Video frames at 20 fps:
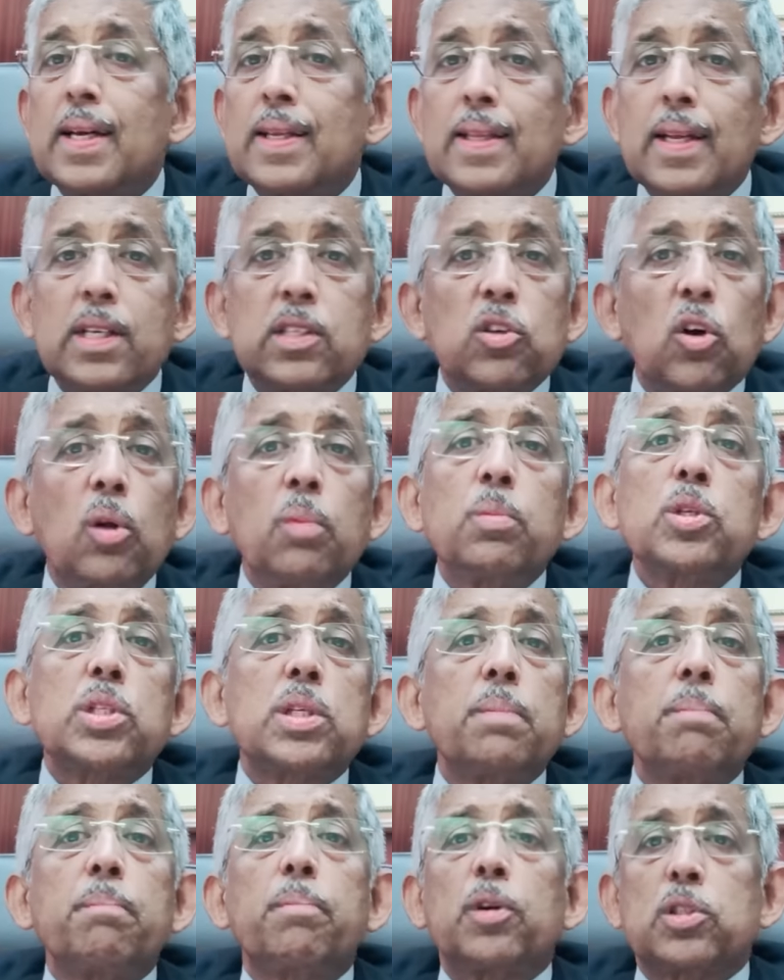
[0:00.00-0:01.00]
That is almost
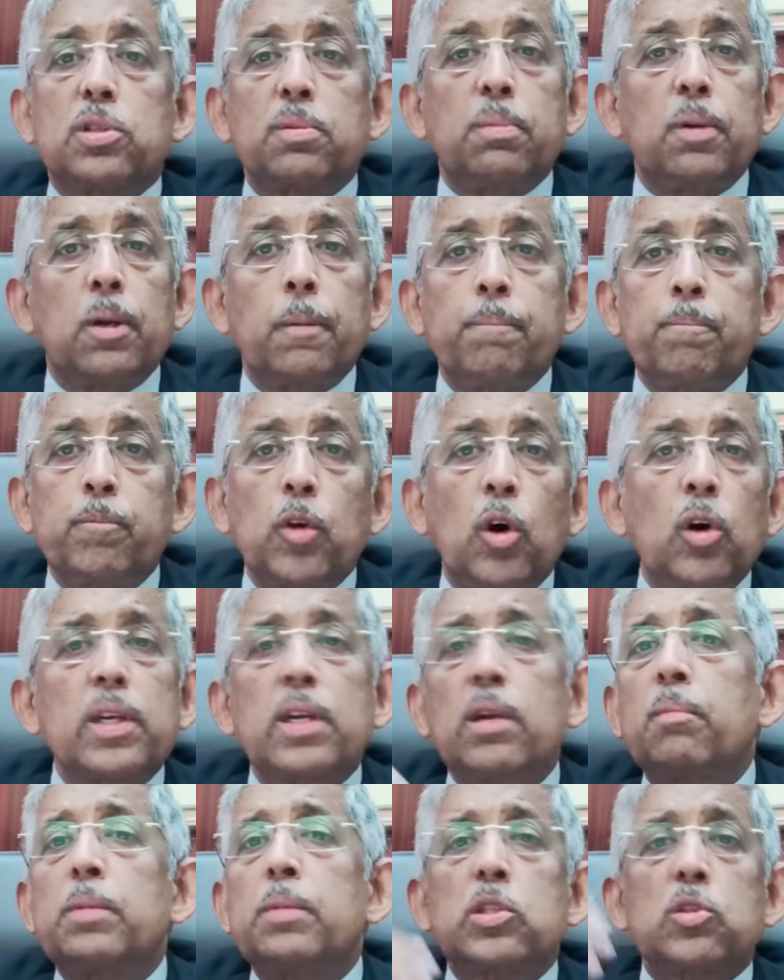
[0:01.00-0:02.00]
impossible. Or it
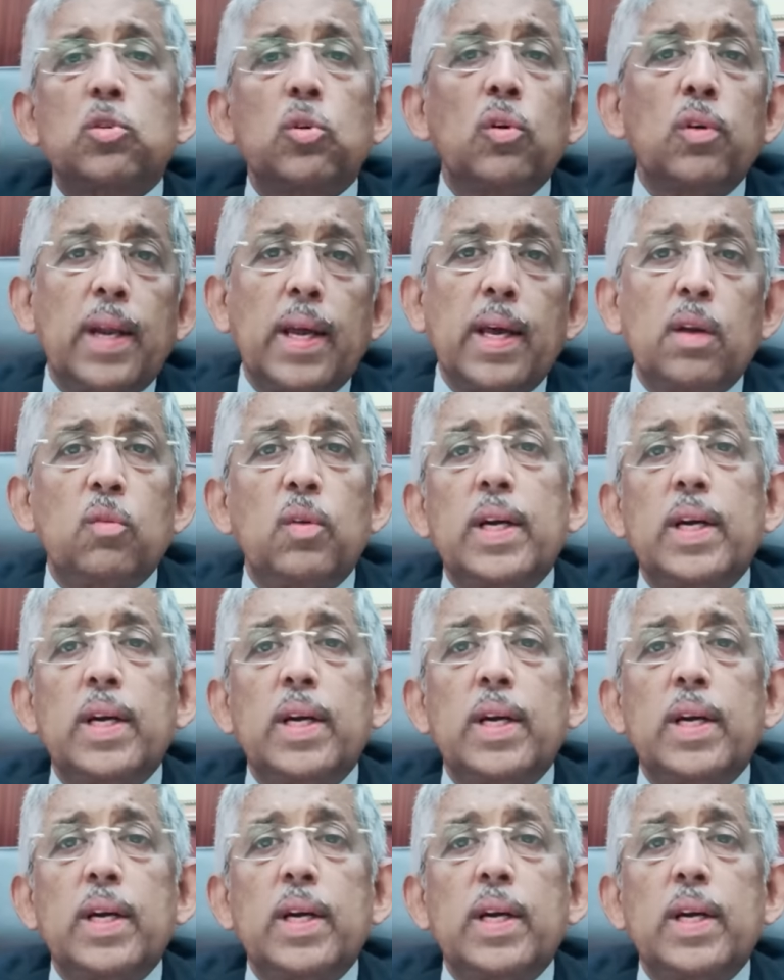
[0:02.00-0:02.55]
will be so rare,